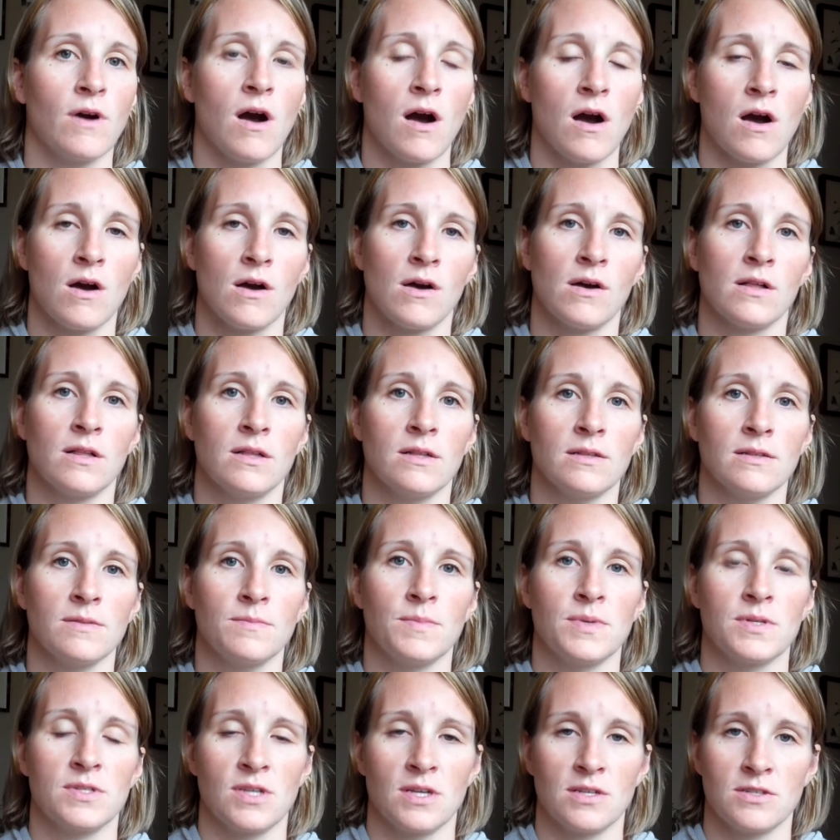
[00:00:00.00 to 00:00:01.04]
all
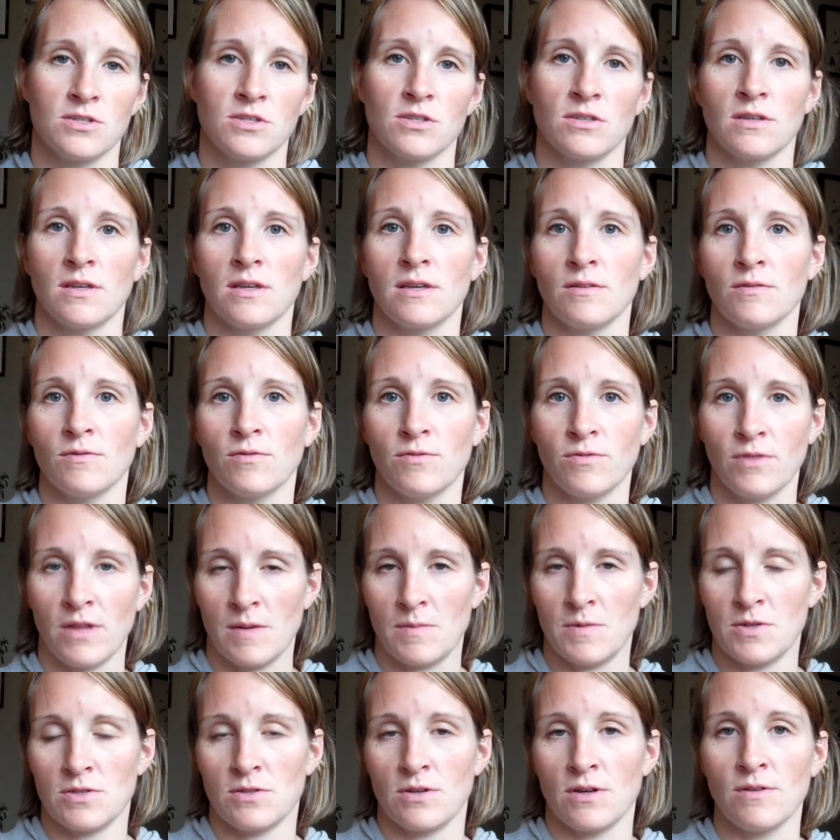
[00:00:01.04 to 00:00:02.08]
potentially
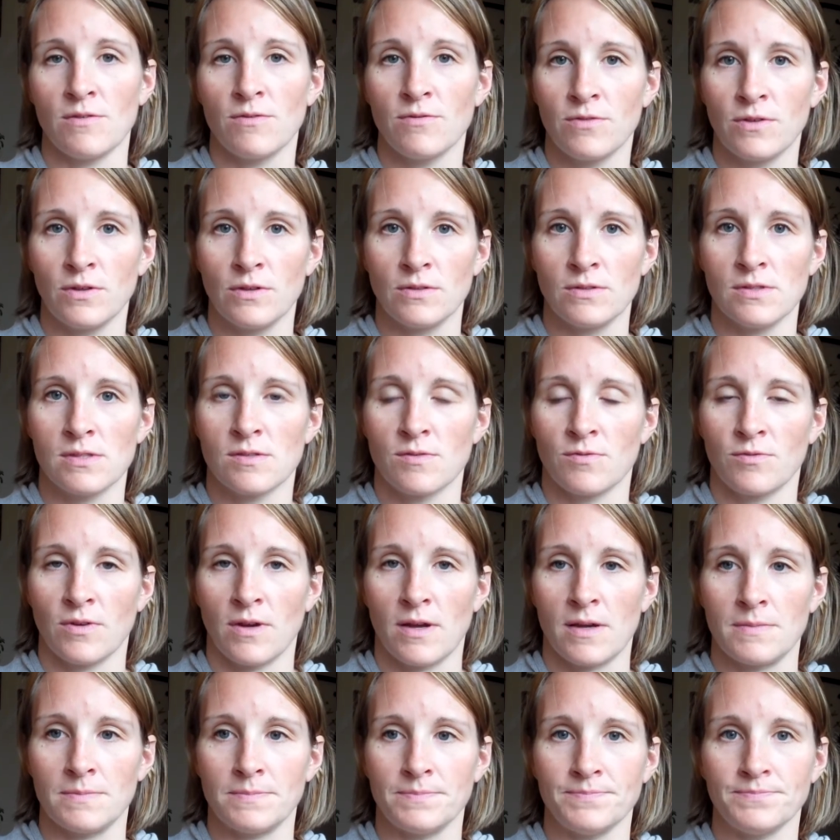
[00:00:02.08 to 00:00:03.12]
inflammatory foods
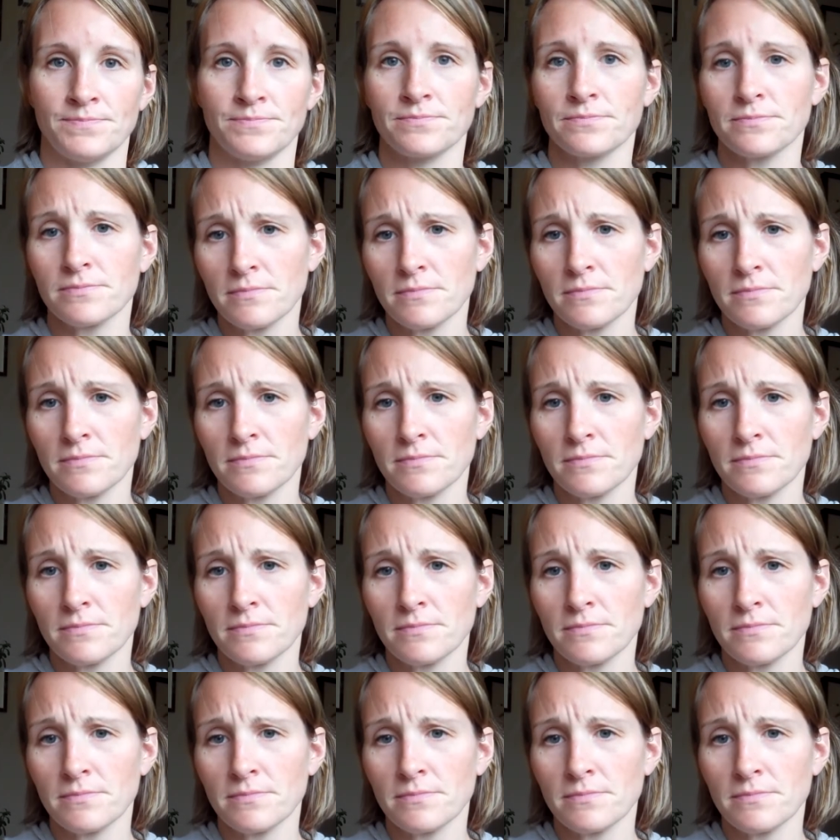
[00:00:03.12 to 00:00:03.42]
from